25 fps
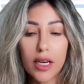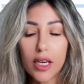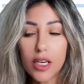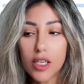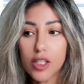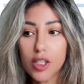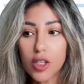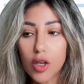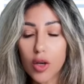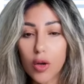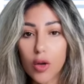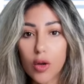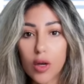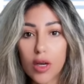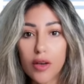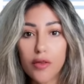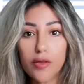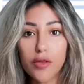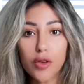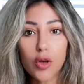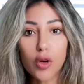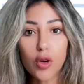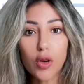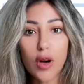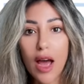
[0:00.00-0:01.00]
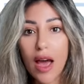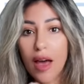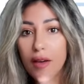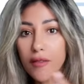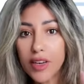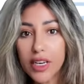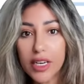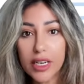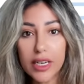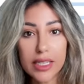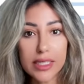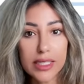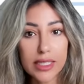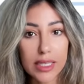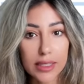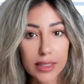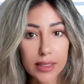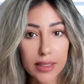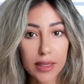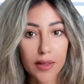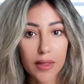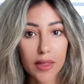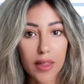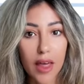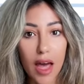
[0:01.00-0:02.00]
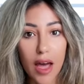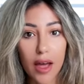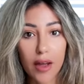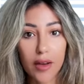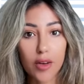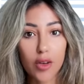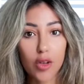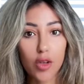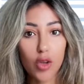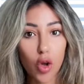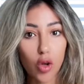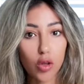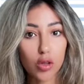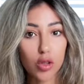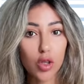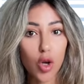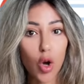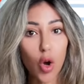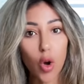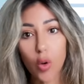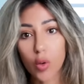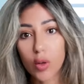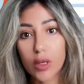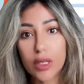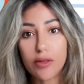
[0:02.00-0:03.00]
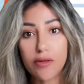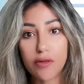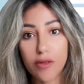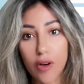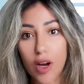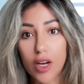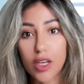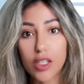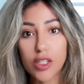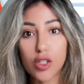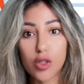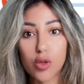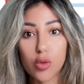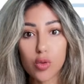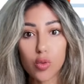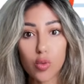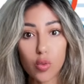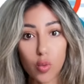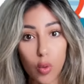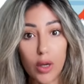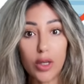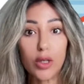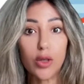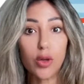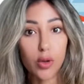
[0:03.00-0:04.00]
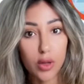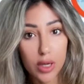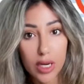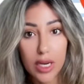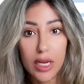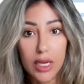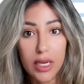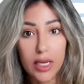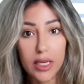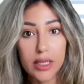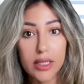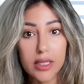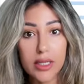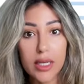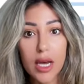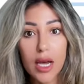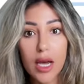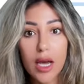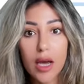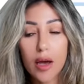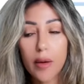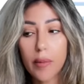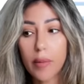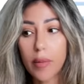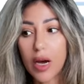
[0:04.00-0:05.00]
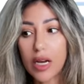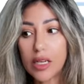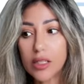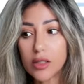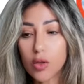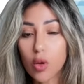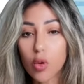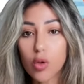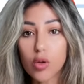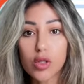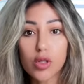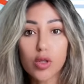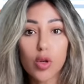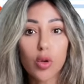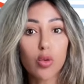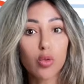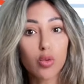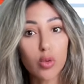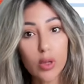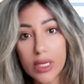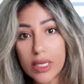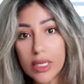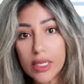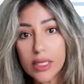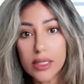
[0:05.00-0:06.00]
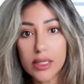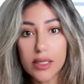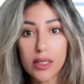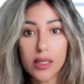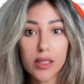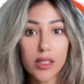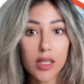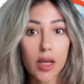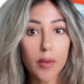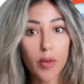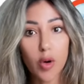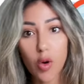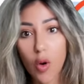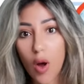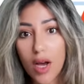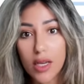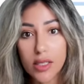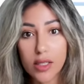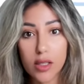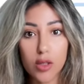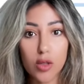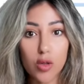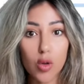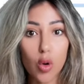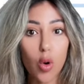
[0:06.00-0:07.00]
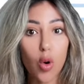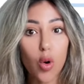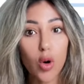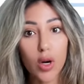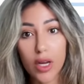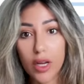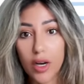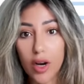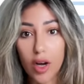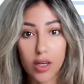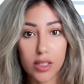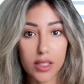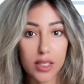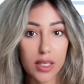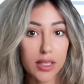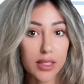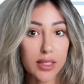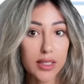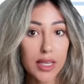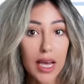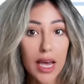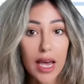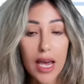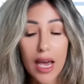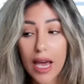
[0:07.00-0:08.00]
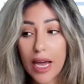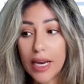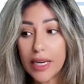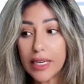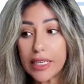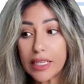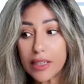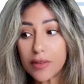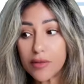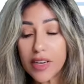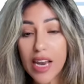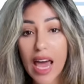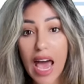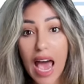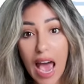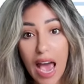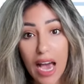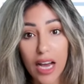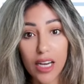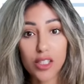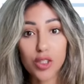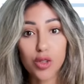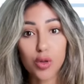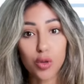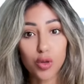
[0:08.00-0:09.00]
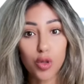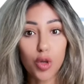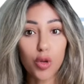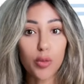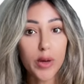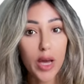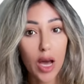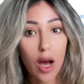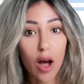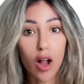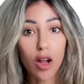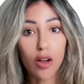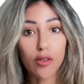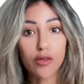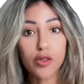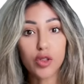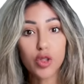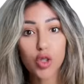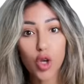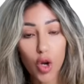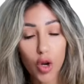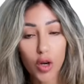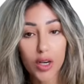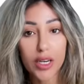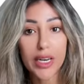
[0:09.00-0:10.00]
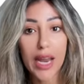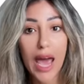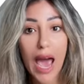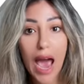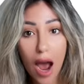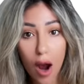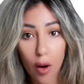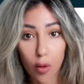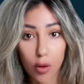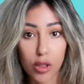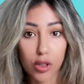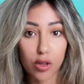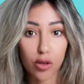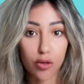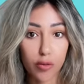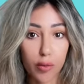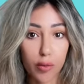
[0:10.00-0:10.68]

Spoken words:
So if you're having an assistant that not only finds what you need, but also reads, summarizes, organizes, and even acts on your behalf, turning hours of